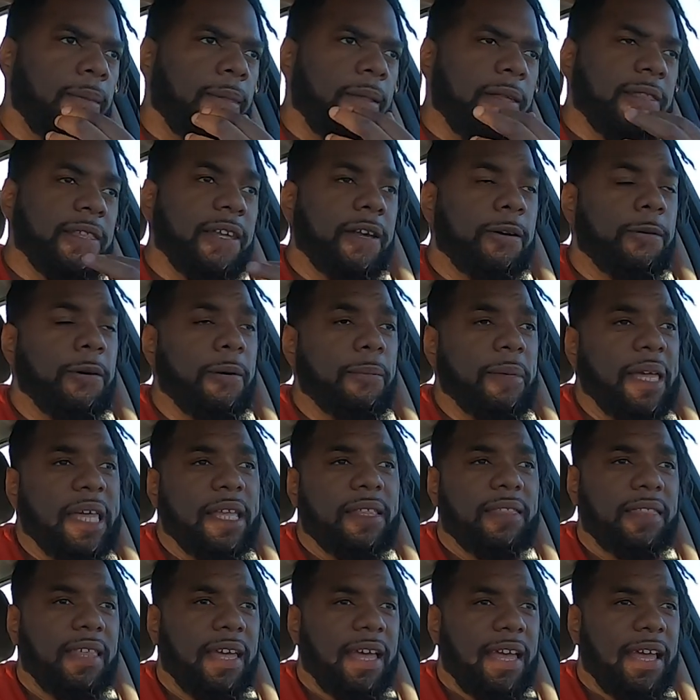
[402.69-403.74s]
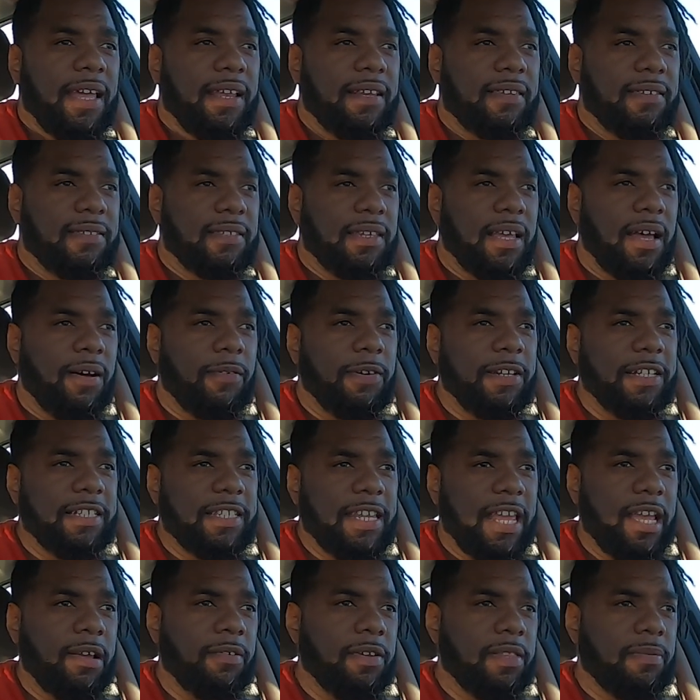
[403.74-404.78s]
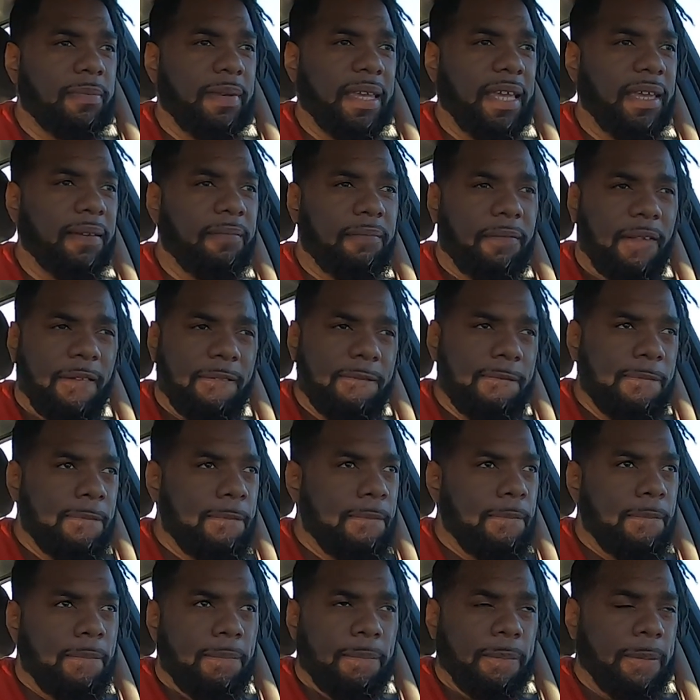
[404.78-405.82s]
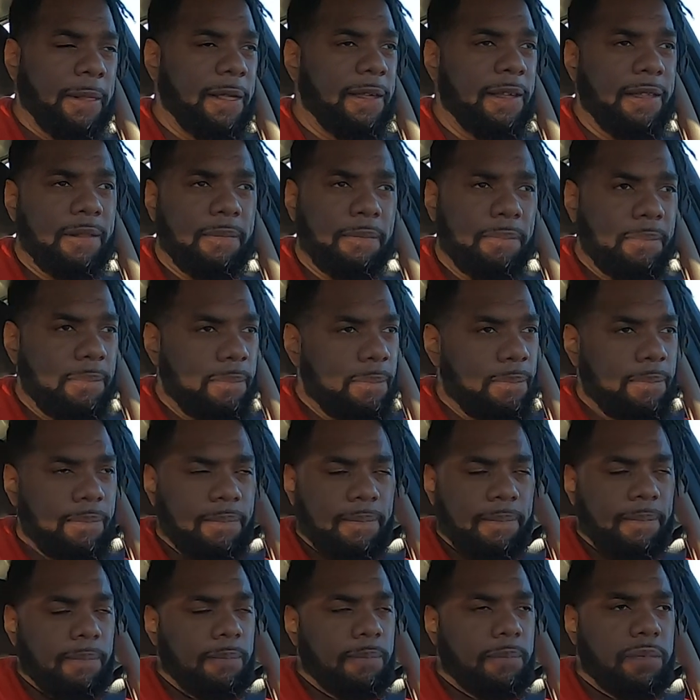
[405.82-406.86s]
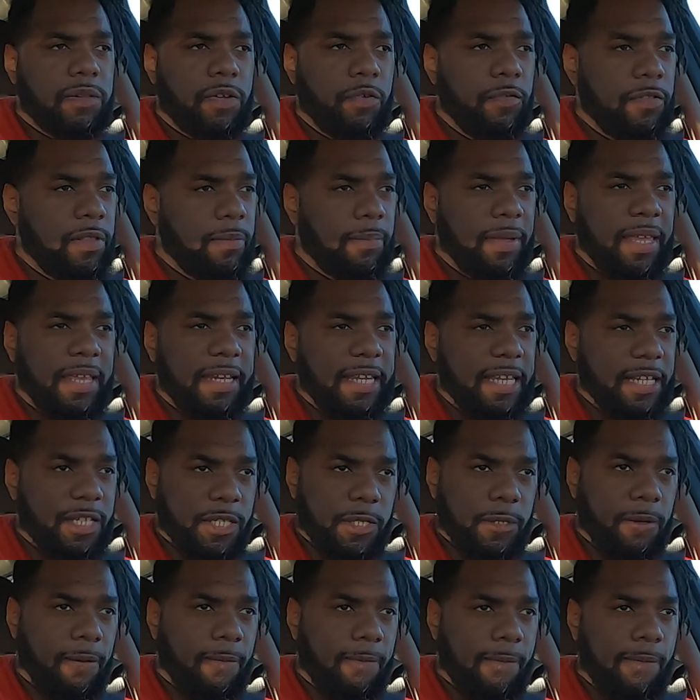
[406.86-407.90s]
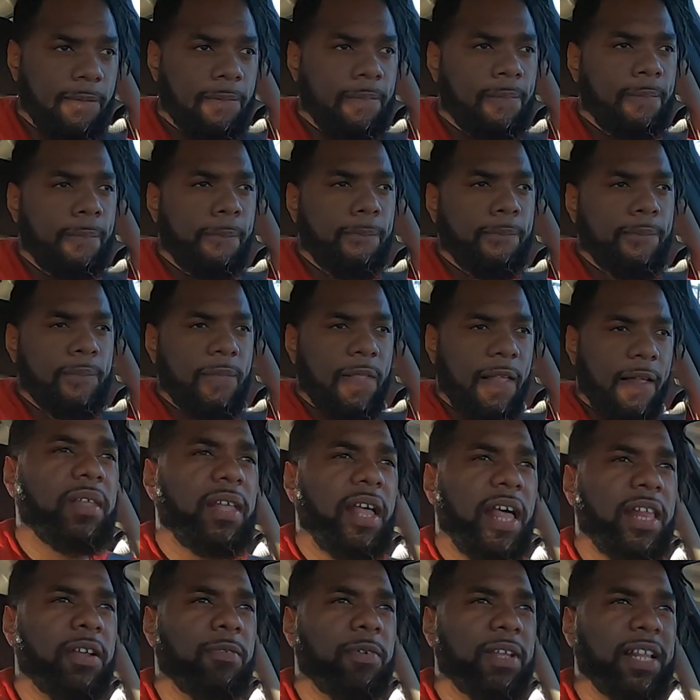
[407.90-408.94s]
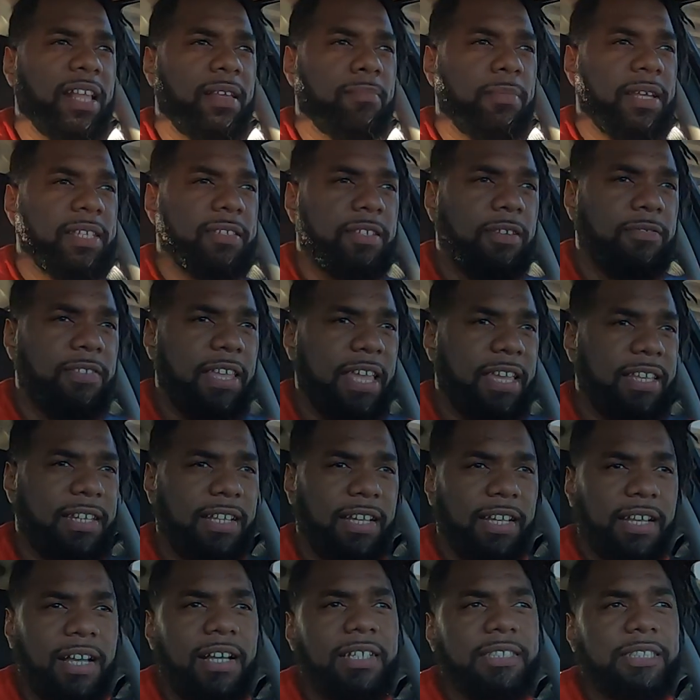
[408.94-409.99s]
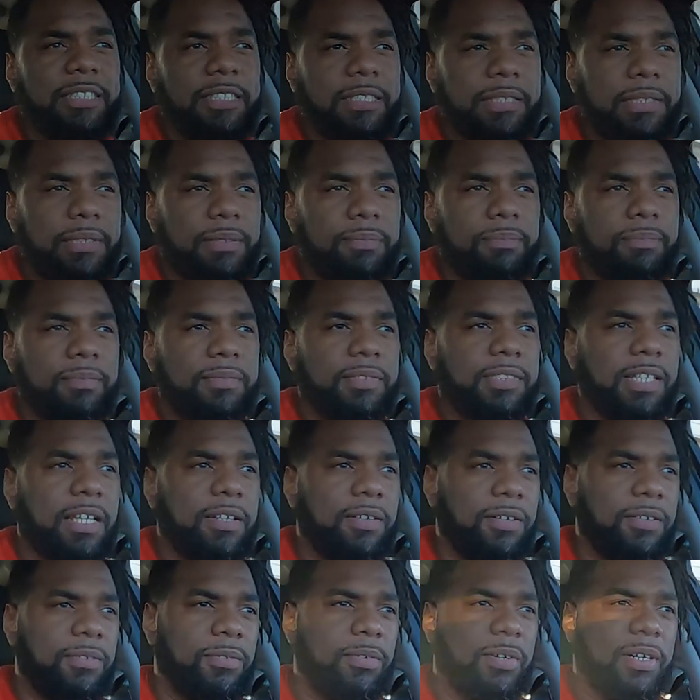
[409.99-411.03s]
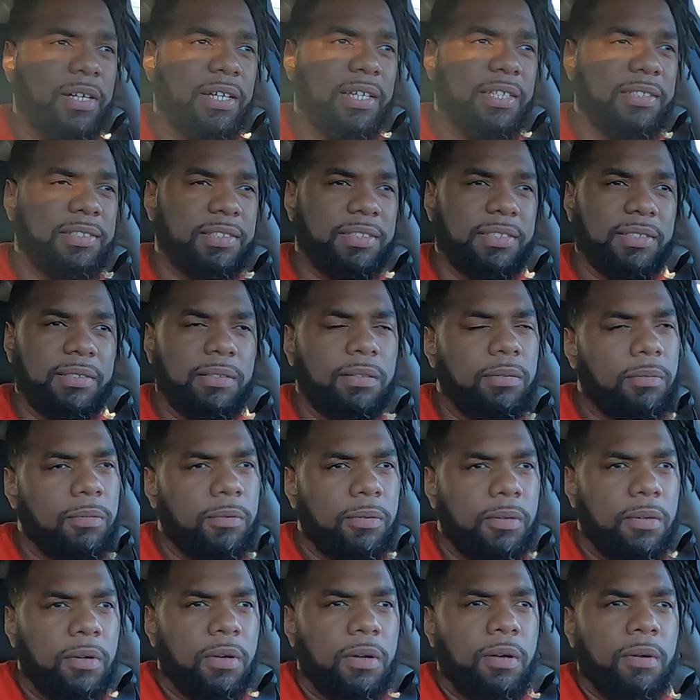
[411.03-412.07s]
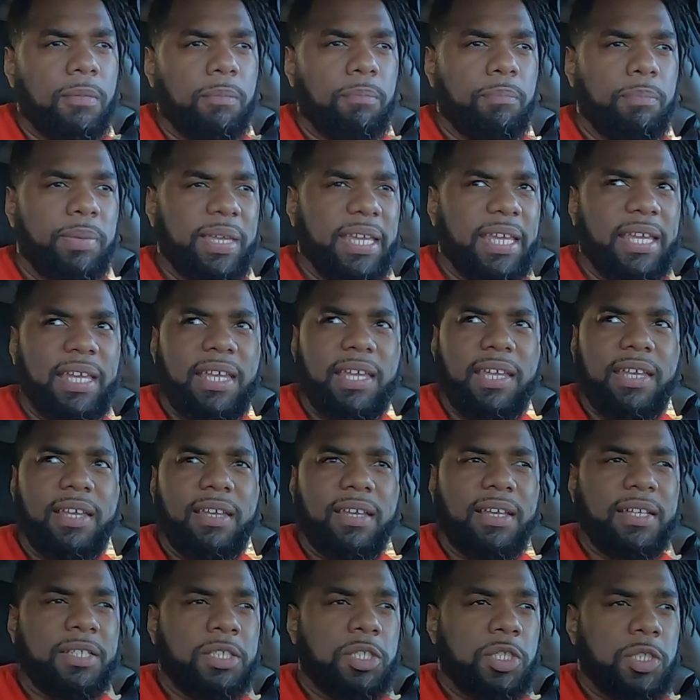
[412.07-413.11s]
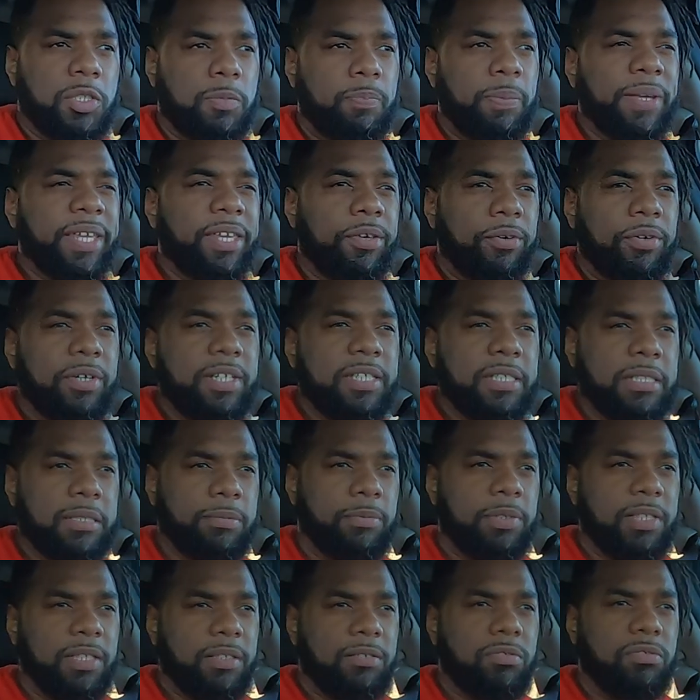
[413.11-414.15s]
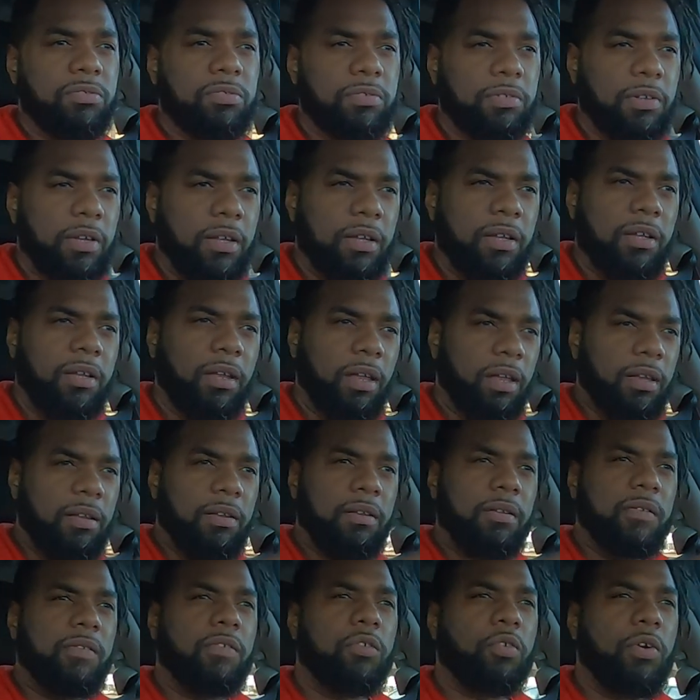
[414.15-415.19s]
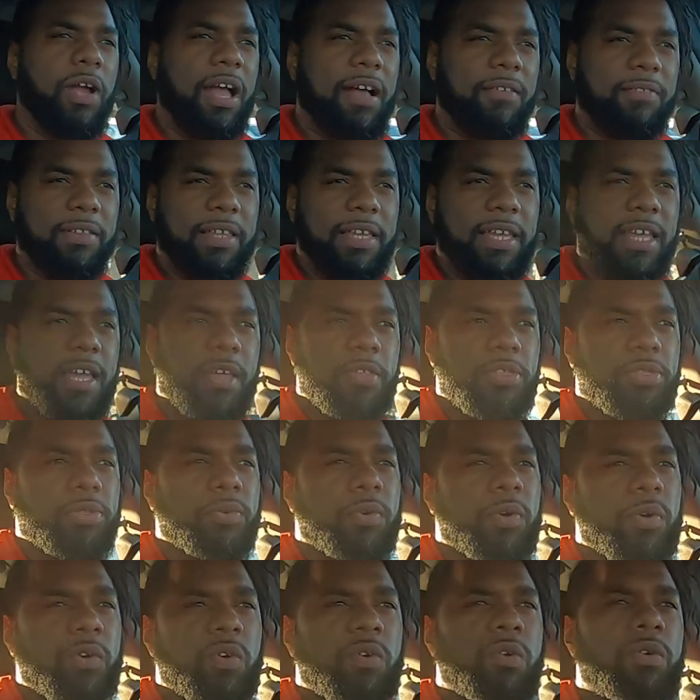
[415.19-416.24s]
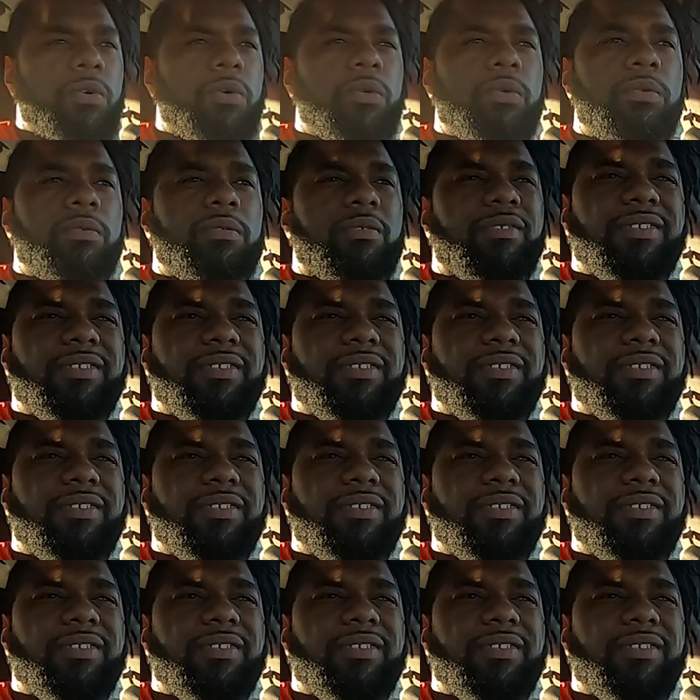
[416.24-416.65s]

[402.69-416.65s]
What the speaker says: the equipment that I want to take with me could prove to be an issue. I don't want to get my stuff taken in customs. I don't want to be conspicuous when traveling through,